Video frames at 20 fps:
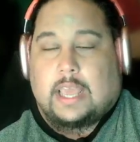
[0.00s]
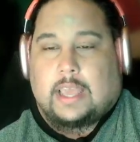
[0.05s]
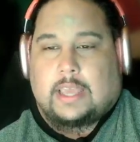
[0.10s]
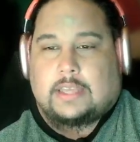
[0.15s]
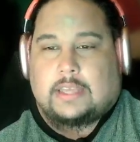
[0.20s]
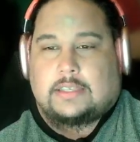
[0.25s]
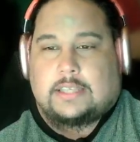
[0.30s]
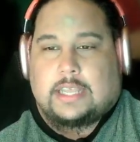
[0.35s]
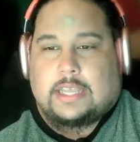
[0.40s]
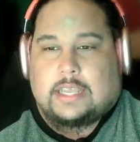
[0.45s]

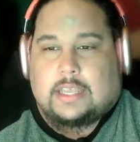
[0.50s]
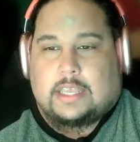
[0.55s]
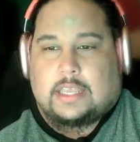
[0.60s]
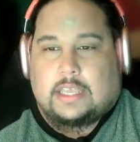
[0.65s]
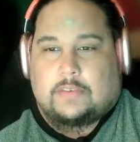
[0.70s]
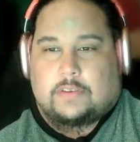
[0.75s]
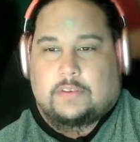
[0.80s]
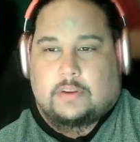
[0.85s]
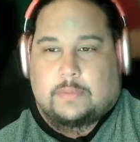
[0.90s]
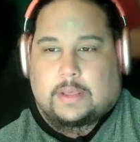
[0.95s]
and take
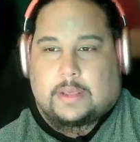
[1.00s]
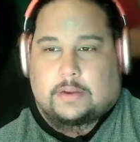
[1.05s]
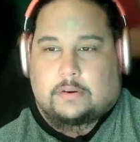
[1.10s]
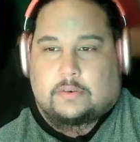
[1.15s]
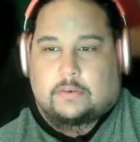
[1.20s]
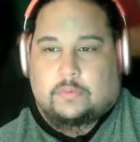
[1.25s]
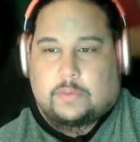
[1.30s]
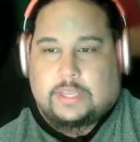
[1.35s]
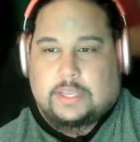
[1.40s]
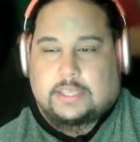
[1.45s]
Kiev in a matter
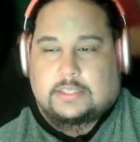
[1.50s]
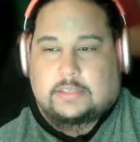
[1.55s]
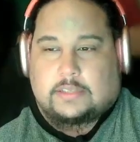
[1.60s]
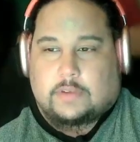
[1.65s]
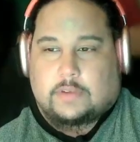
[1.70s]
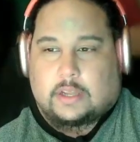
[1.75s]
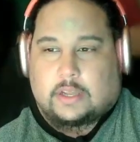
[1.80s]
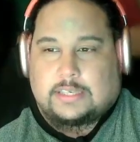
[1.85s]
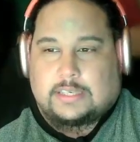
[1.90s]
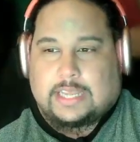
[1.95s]
of weeks, if
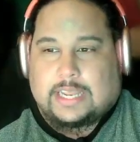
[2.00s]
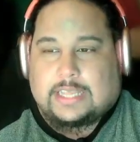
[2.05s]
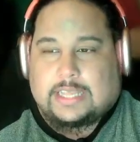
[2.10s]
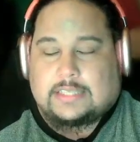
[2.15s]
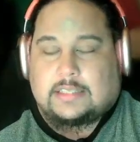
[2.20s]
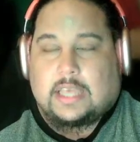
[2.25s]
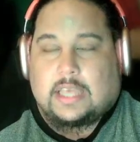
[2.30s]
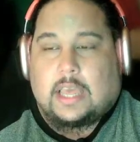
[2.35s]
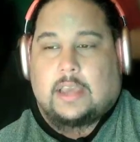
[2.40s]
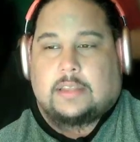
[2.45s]
not
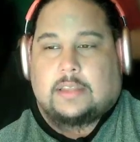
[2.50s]
days.